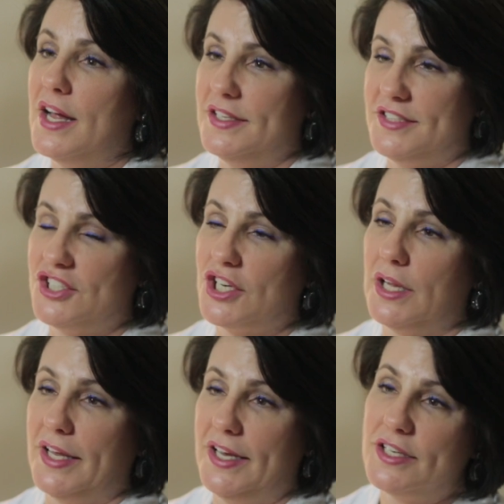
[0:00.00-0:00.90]

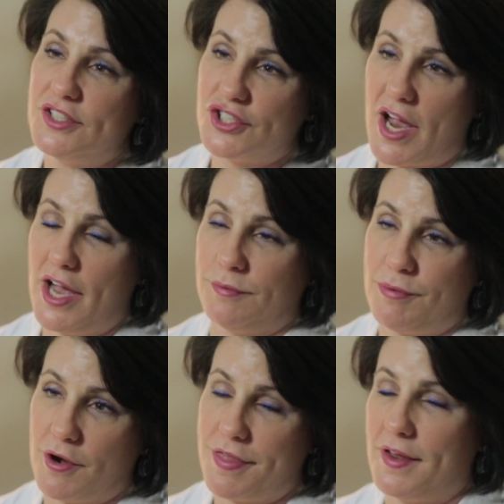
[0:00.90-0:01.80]
Additionally,
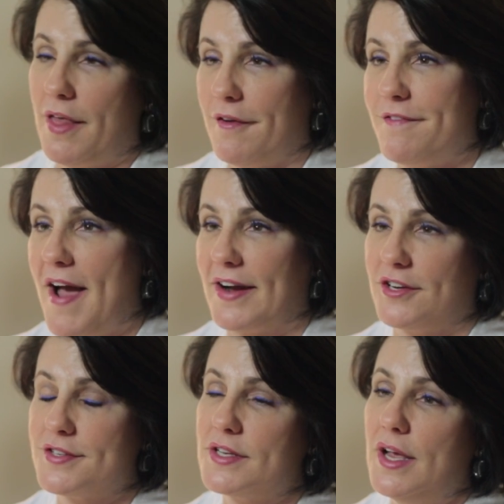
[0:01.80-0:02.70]
childbirth and other
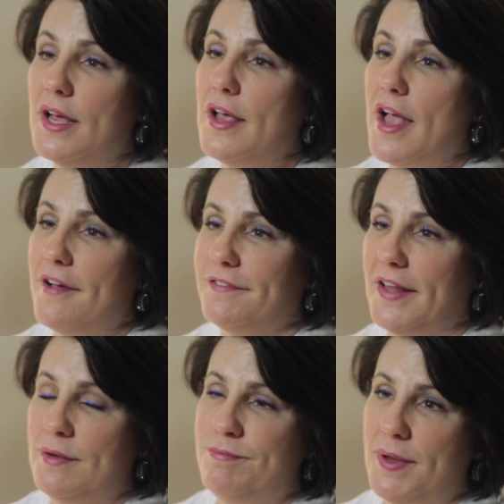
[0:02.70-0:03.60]
factors have
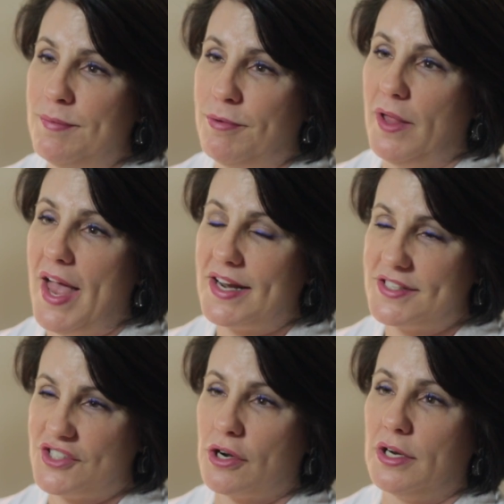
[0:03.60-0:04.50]
led people
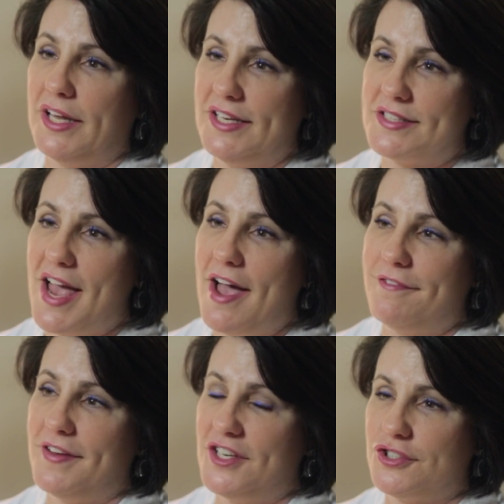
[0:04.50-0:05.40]
externally to
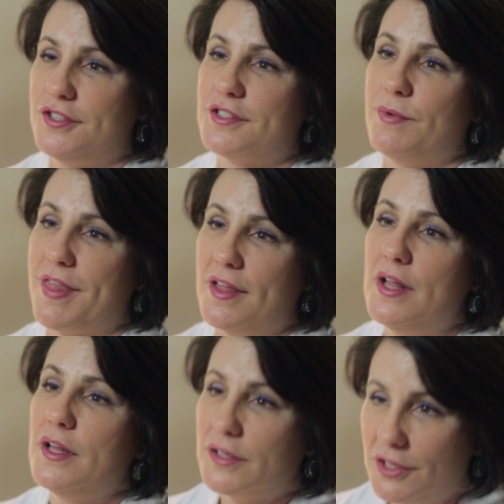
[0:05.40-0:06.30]
have issues with
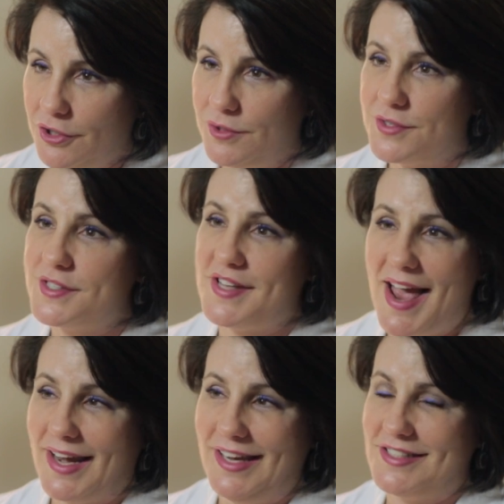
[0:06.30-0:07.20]
loose,
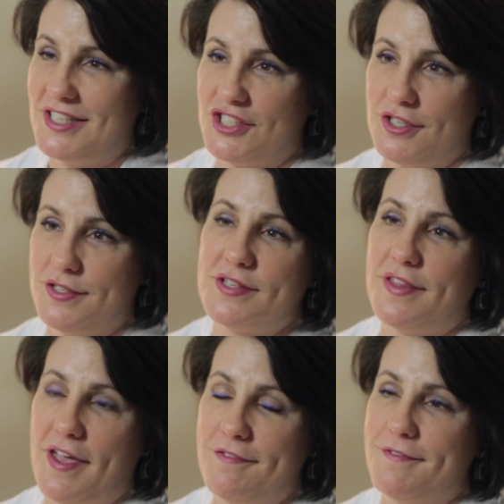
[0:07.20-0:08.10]
saggy tissues
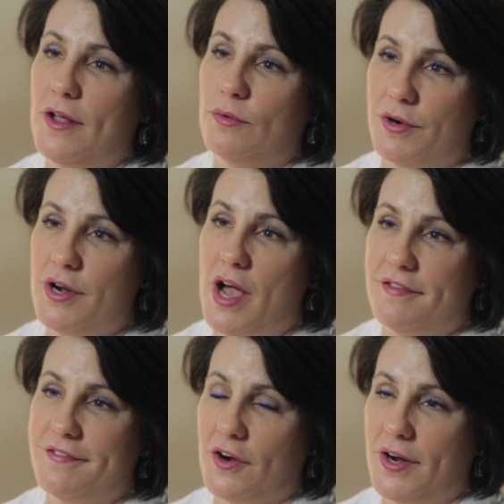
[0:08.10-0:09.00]
that they felt were
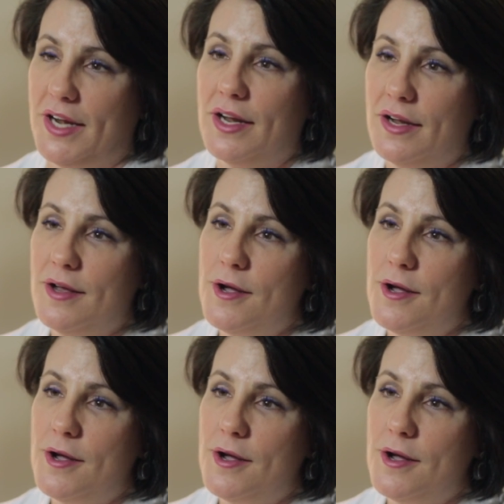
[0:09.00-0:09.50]
not very